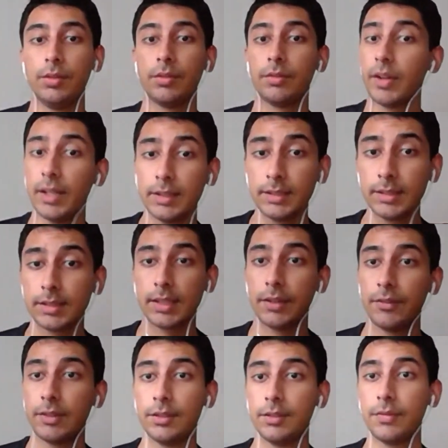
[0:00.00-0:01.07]
friends, give
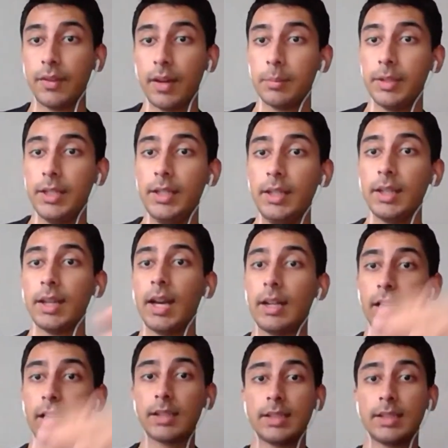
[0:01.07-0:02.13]
it to family,
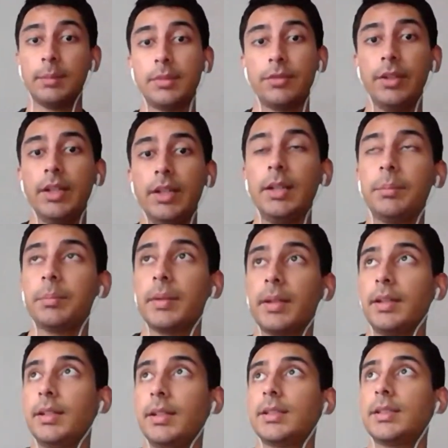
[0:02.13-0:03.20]
and ask them to read it,
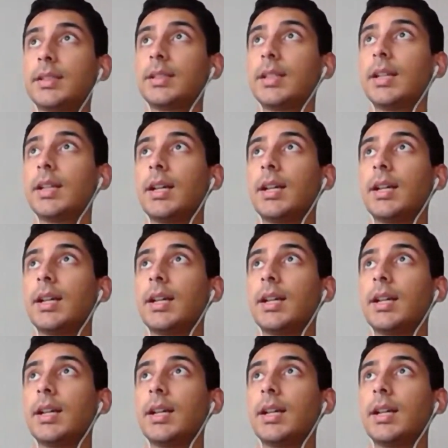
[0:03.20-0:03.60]
because